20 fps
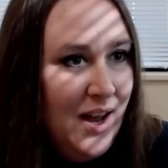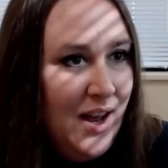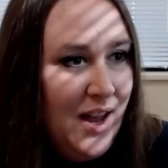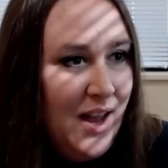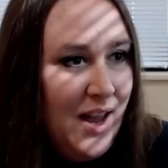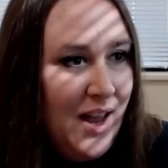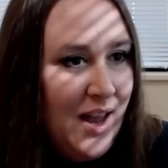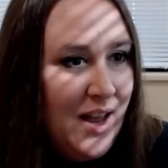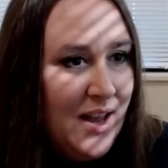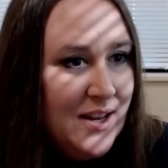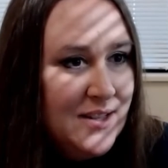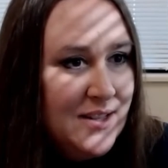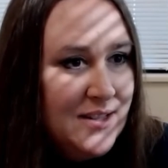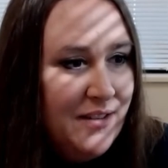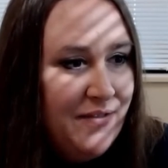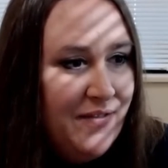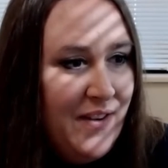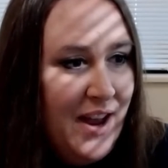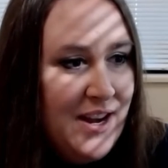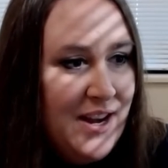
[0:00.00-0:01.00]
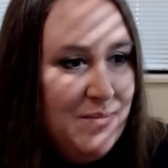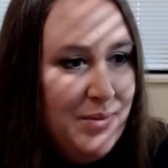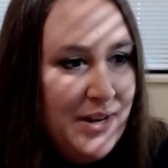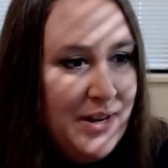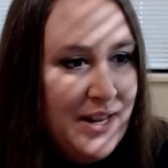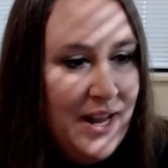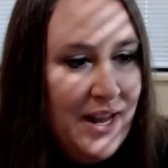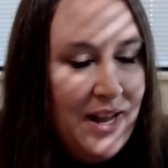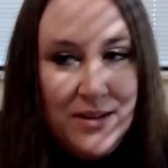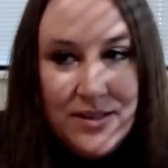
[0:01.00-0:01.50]
And if
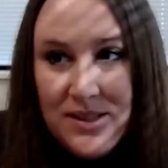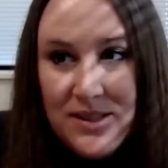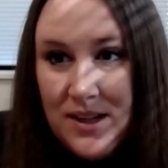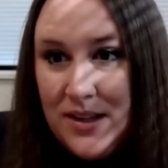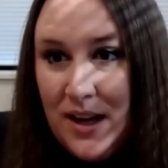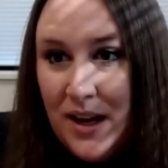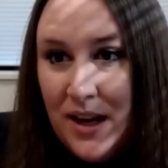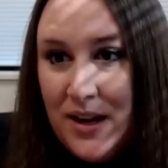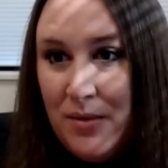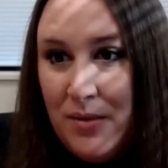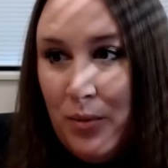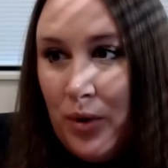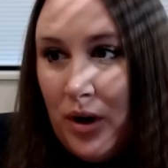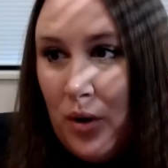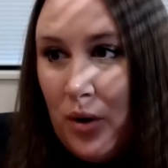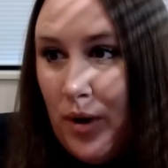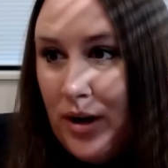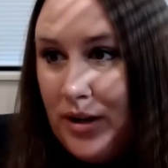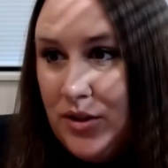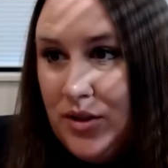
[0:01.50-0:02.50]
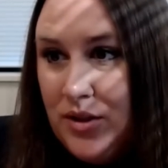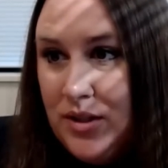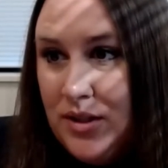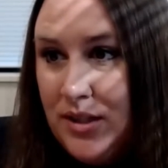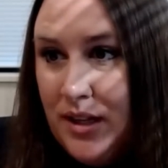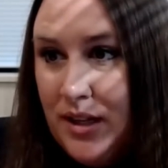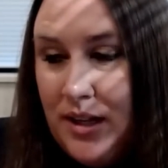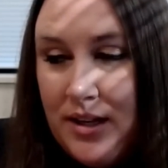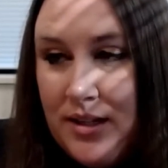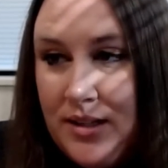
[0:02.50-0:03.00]
anybody else has any more questions,
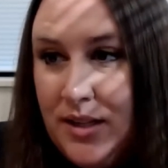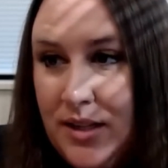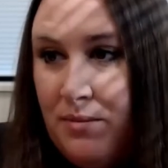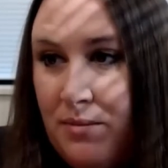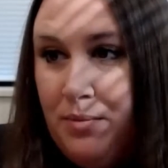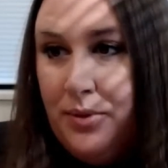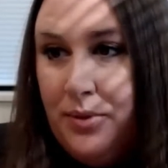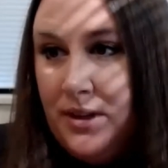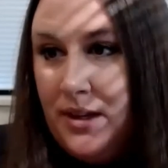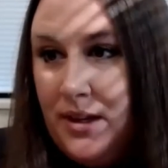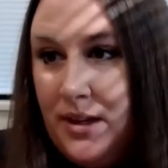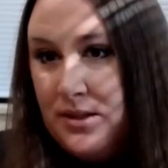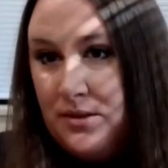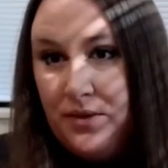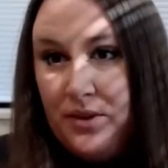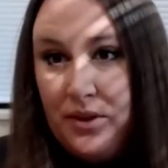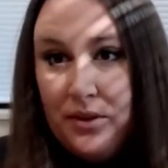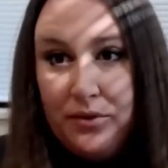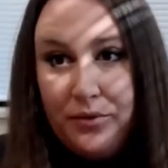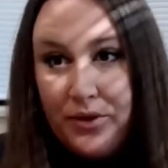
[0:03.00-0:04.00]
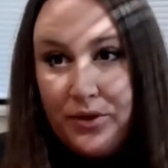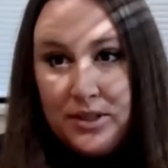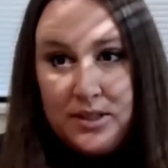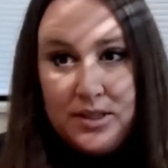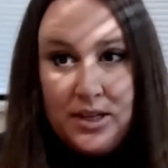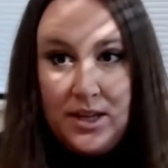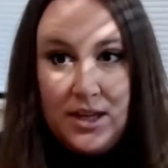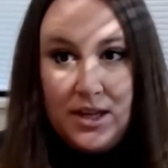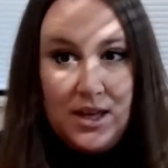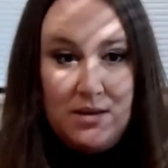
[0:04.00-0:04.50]
like I said, please feel free
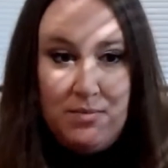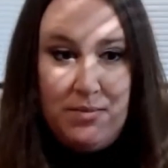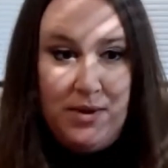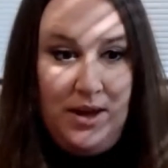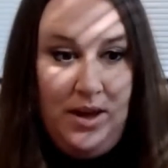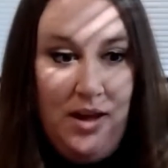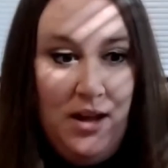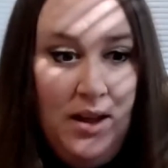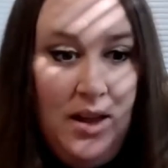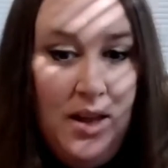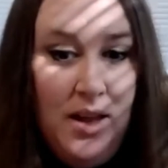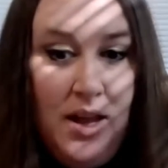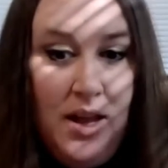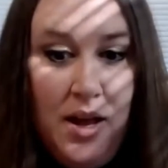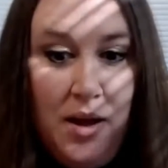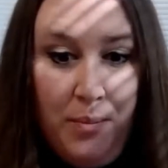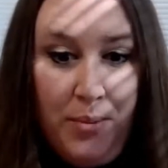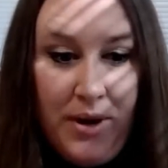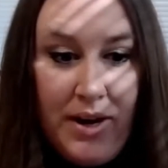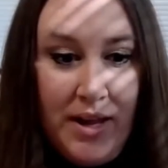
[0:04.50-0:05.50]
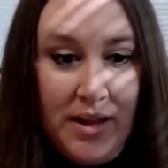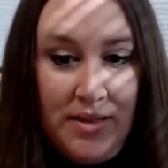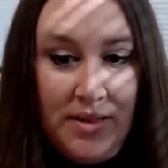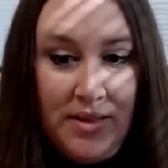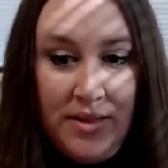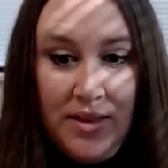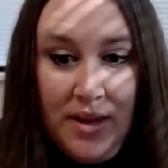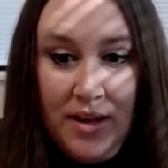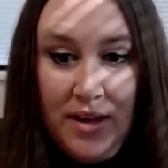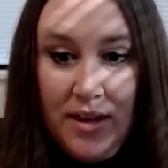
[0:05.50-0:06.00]
to email. But I
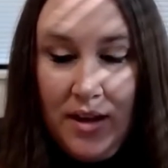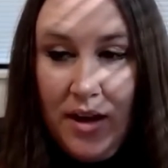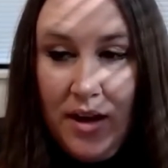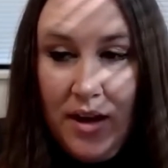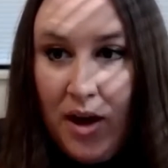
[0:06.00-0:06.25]
think